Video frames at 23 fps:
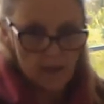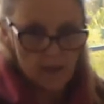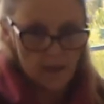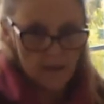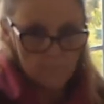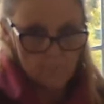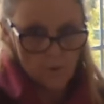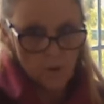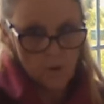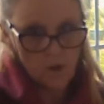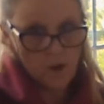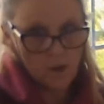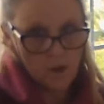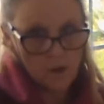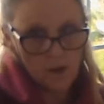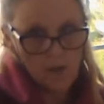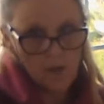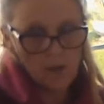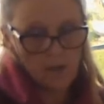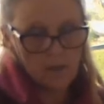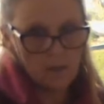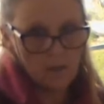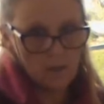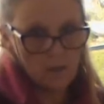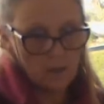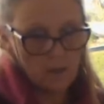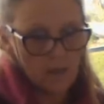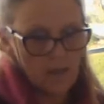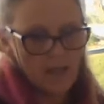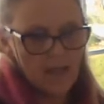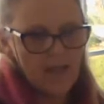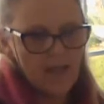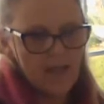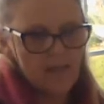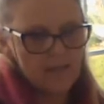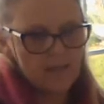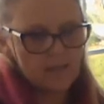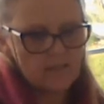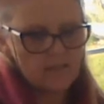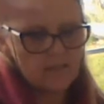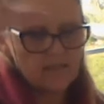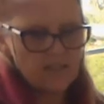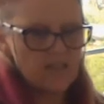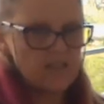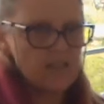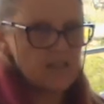up higher and
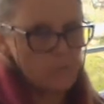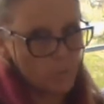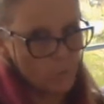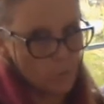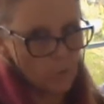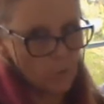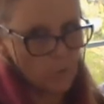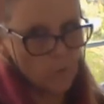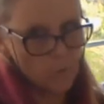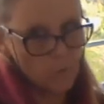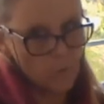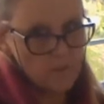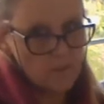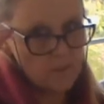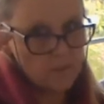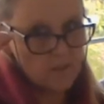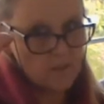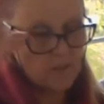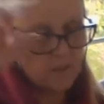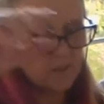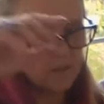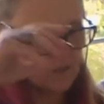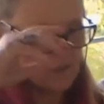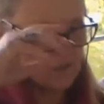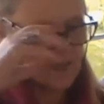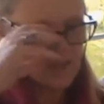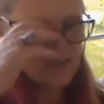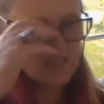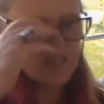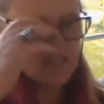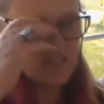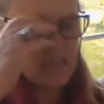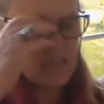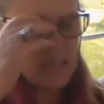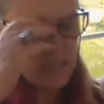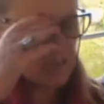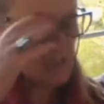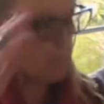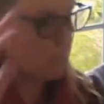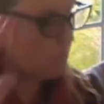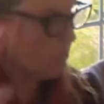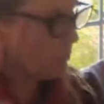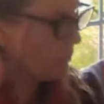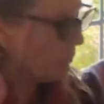see what you're missing. See the